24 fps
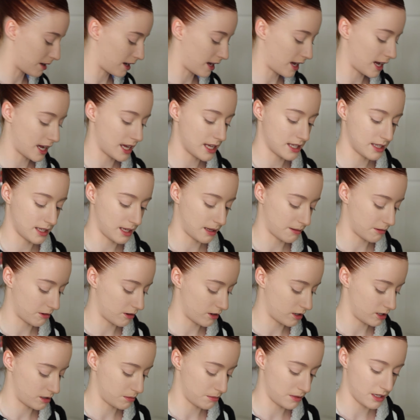my eyes, I'm
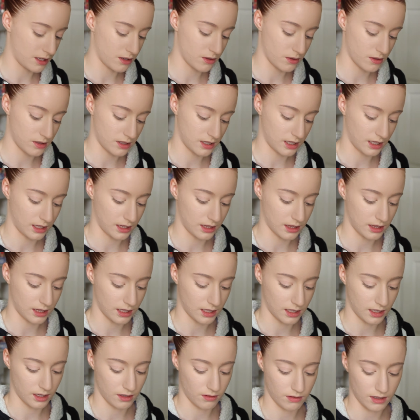going to be using
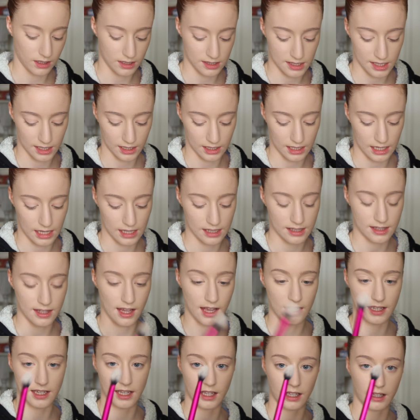the Real Technique
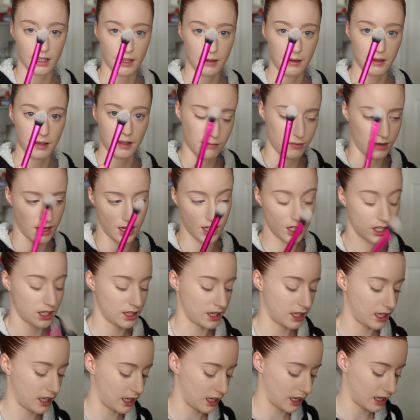setting brush
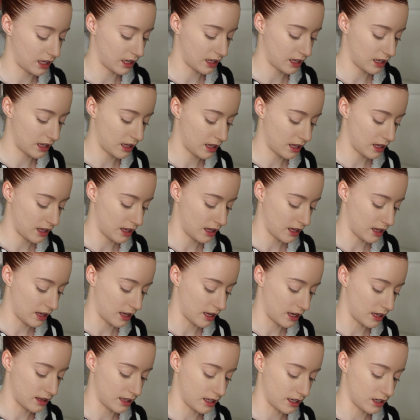thingy,
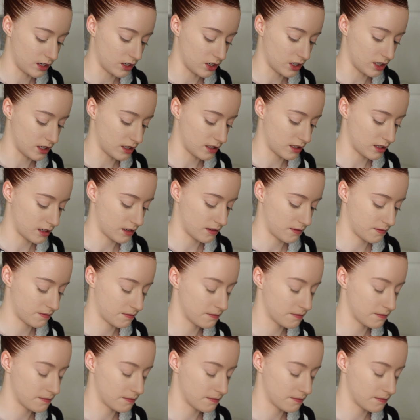and then just